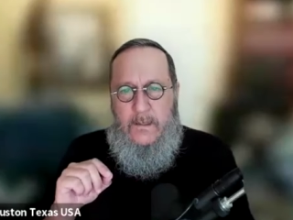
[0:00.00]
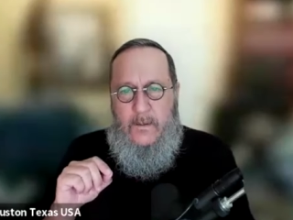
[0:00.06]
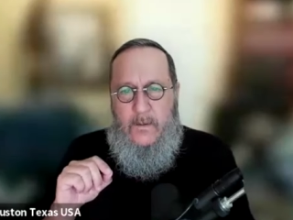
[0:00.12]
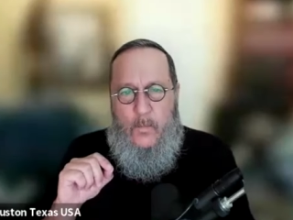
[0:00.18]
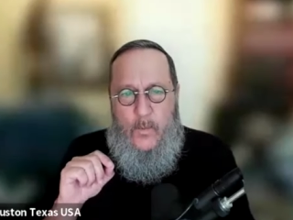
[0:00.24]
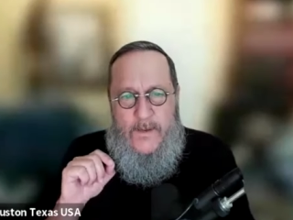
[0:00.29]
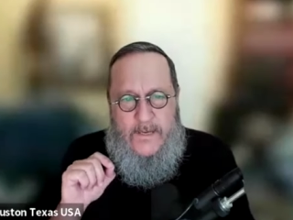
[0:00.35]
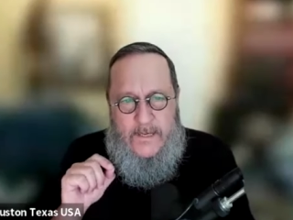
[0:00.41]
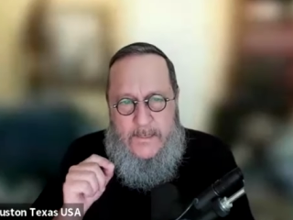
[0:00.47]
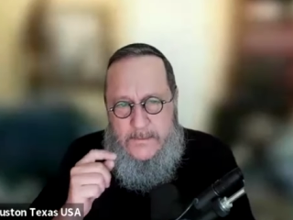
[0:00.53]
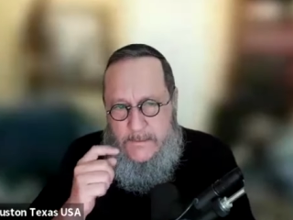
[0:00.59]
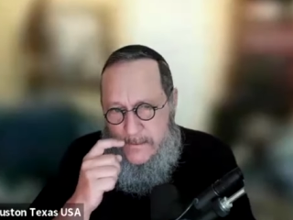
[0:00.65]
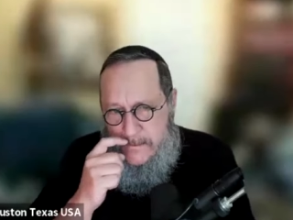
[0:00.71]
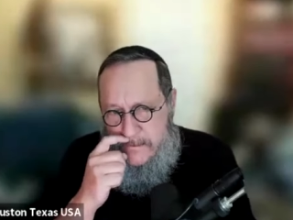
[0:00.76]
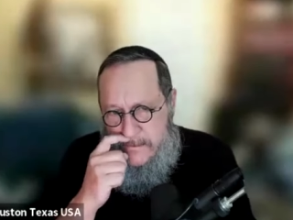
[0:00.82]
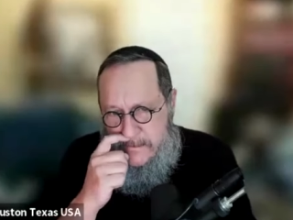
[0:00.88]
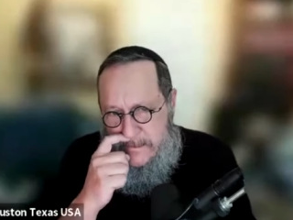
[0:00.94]
We can
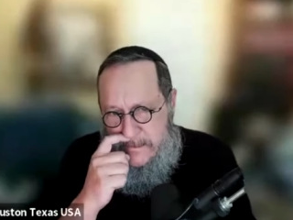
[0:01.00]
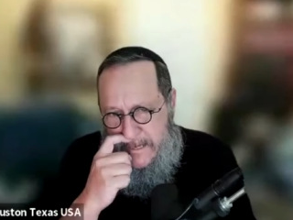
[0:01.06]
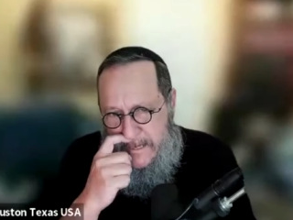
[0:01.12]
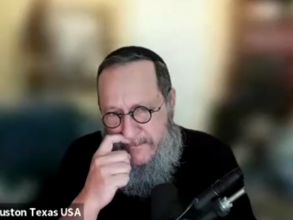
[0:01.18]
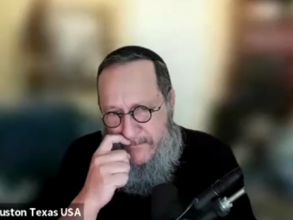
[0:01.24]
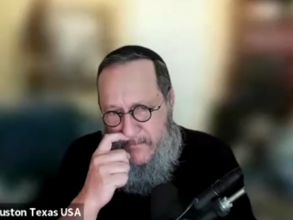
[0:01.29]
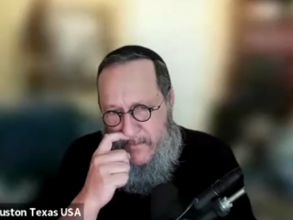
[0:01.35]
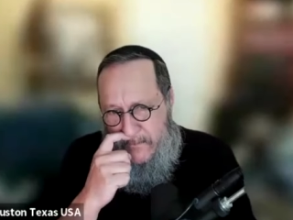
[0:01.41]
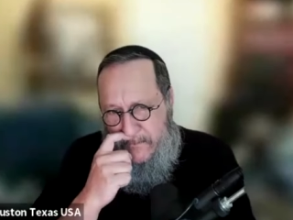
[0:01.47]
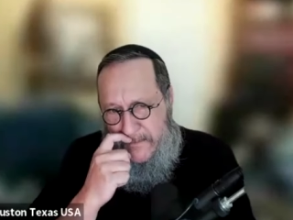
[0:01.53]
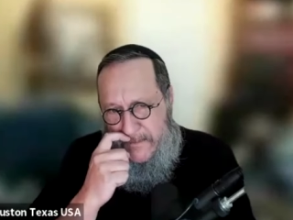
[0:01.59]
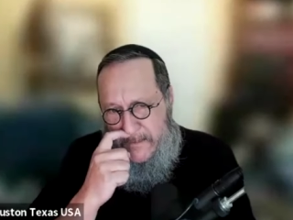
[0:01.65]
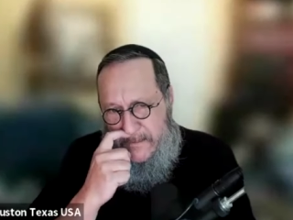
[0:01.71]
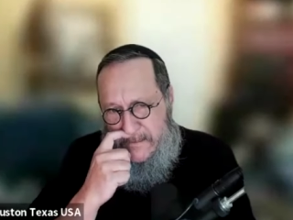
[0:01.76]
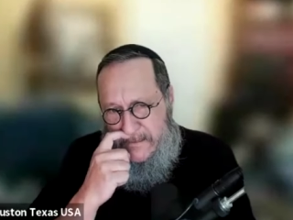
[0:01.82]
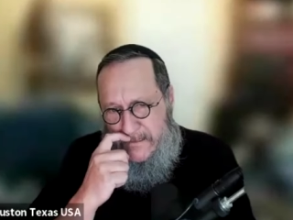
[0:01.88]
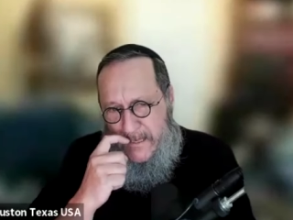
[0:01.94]
see from
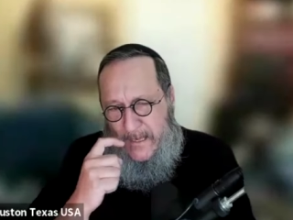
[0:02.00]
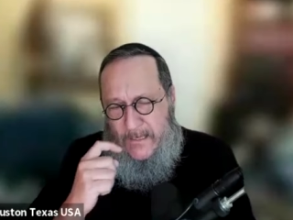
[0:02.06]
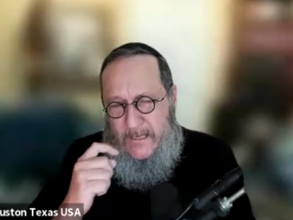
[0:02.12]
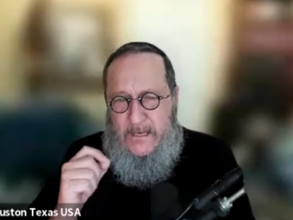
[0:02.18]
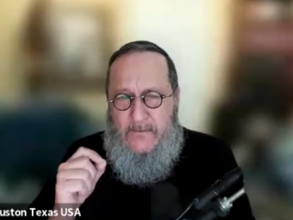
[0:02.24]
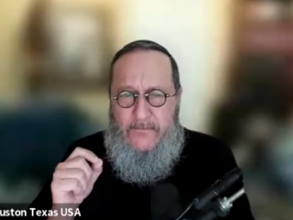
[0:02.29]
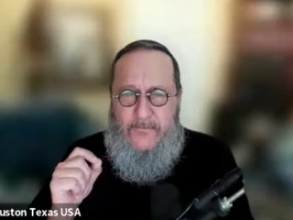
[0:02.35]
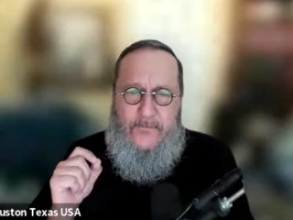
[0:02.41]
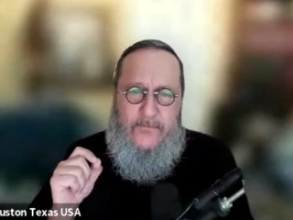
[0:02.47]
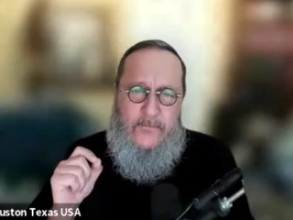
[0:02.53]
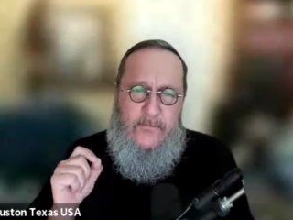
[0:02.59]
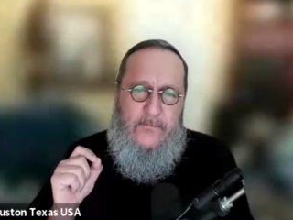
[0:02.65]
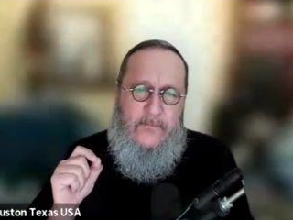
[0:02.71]
this that if